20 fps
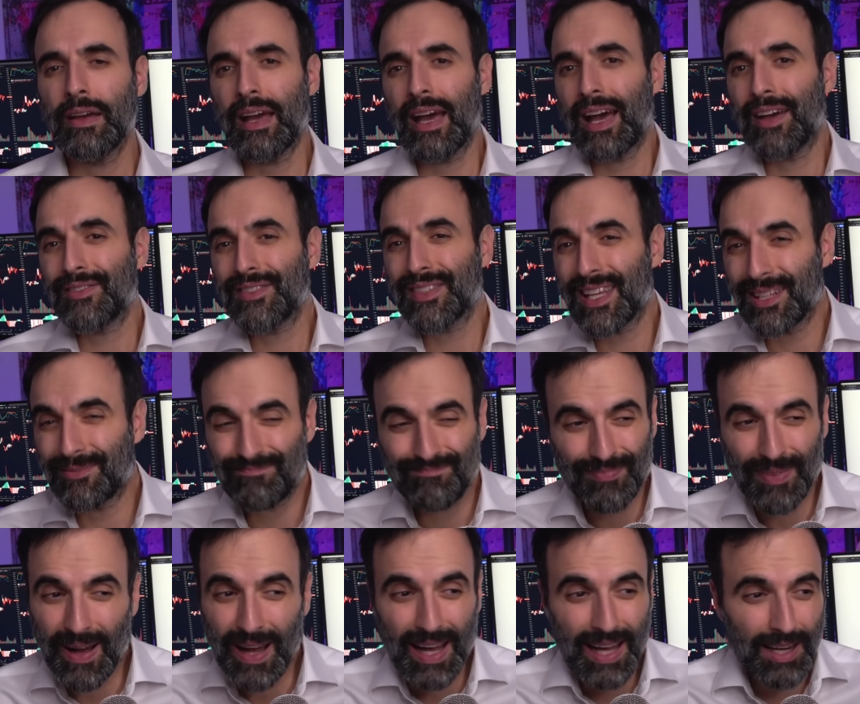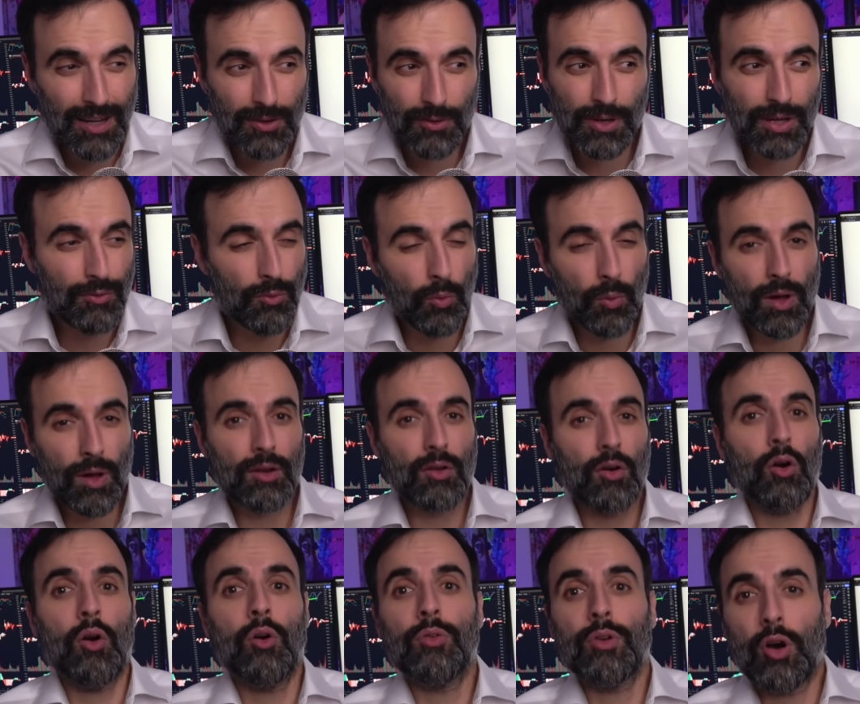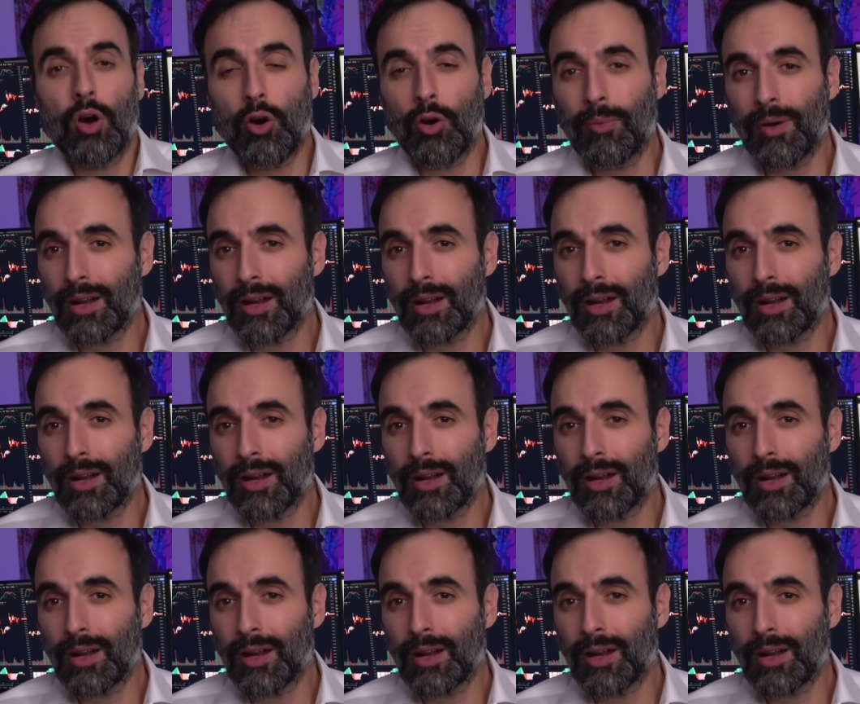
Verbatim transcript: have said, I don't even want to own a home.